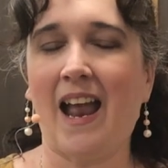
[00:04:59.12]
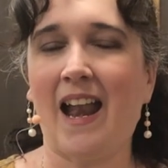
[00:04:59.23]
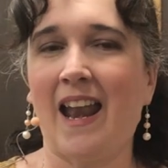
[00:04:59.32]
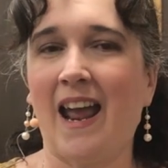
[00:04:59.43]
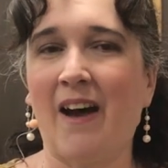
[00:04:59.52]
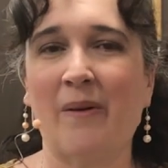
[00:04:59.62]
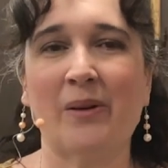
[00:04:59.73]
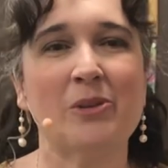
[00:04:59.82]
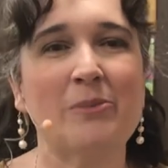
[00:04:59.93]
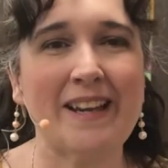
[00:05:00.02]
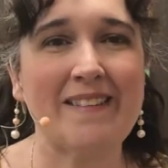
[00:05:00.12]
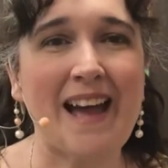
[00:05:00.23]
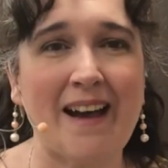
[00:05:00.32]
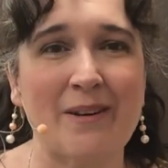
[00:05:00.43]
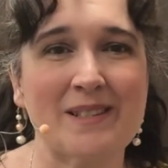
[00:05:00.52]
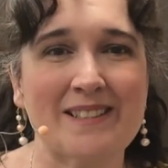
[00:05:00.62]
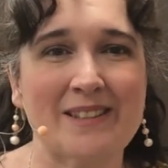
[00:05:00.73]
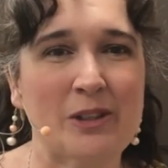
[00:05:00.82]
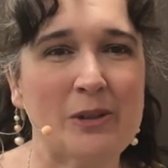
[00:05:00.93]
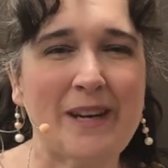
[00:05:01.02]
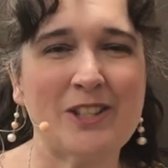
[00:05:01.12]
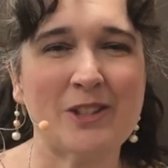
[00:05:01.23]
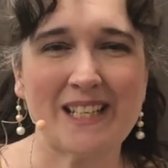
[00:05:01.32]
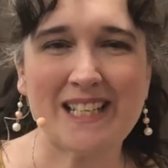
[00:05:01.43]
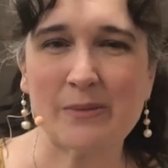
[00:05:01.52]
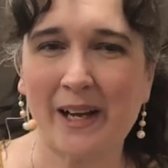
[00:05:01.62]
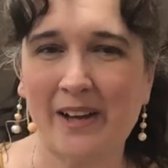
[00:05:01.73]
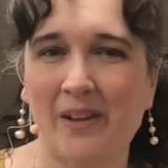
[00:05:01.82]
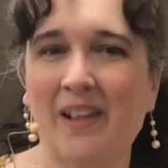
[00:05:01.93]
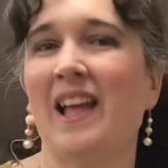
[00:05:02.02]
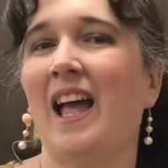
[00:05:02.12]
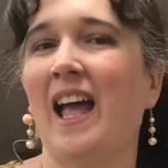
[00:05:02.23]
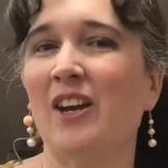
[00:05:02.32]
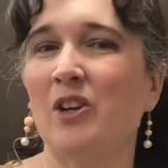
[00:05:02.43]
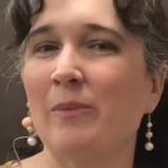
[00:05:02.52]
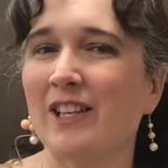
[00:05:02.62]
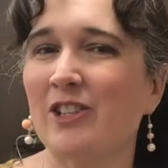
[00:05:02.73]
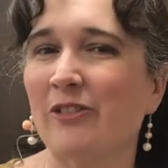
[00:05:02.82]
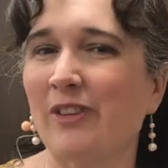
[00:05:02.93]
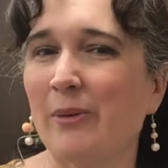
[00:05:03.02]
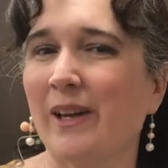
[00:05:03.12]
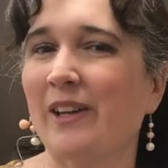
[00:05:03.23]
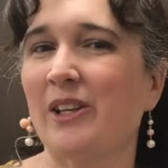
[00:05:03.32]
Now, who made those? Who made your knees wiggle? And who made your feet wiggle?